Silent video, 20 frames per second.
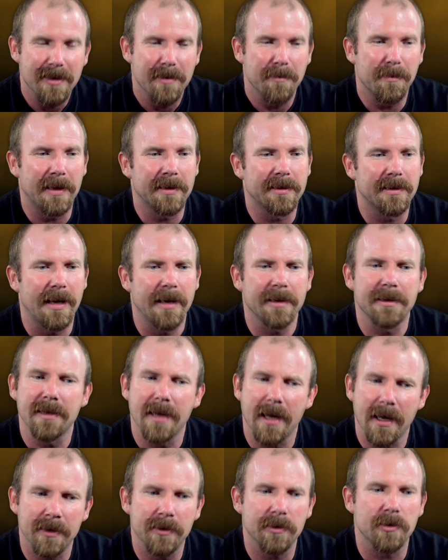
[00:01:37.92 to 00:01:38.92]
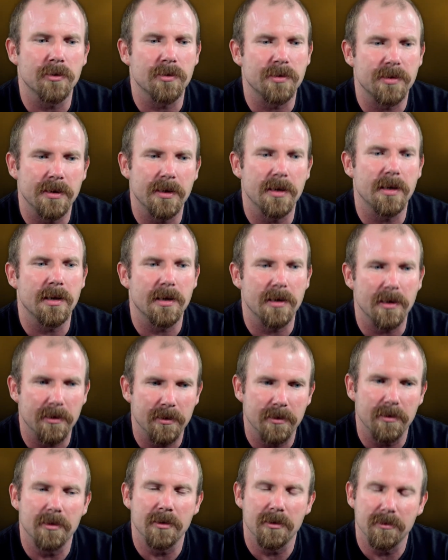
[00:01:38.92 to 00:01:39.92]
But at the end, you see
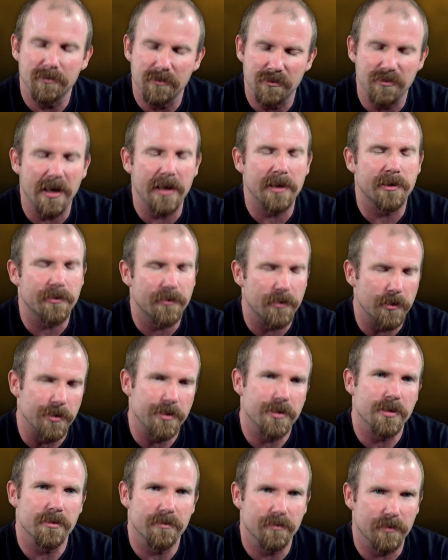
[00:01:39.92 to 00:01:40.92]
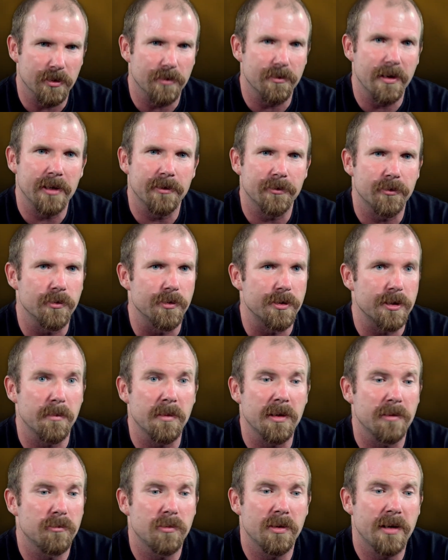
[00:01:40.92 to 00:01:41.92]
the great fruits. I
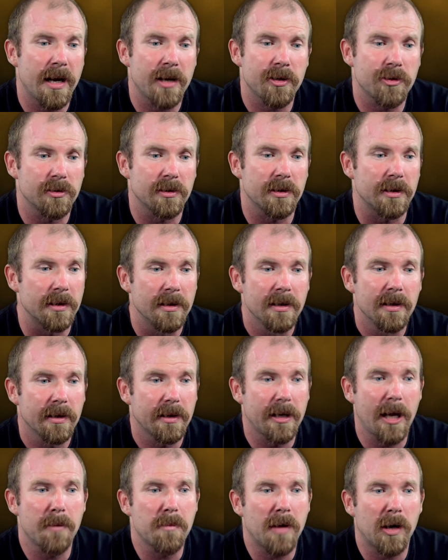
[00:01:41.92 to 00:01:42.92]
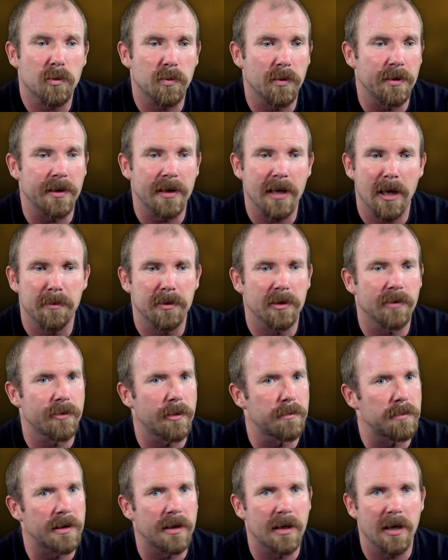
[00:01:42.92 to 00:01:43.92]
mean, we actually came out with a couple of
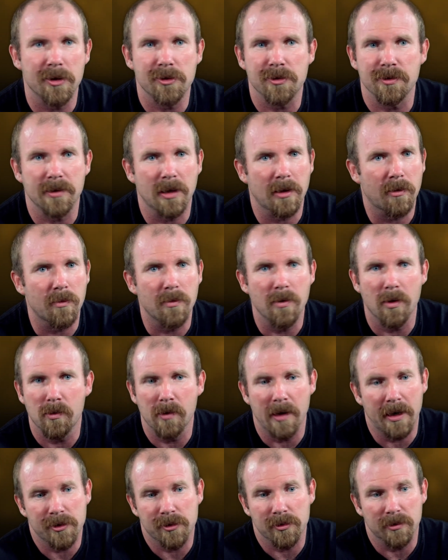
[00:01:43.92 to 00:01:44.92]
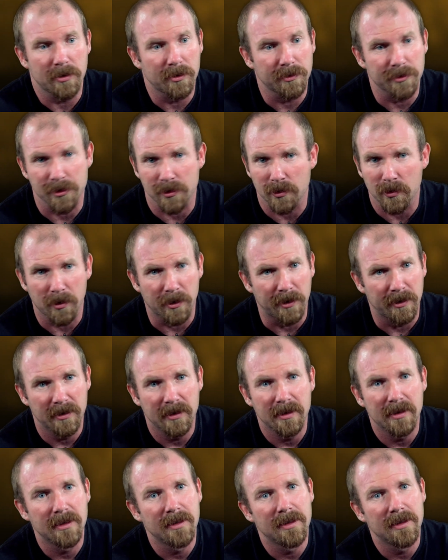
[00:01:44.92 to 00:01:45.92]
applications that go actually on the store.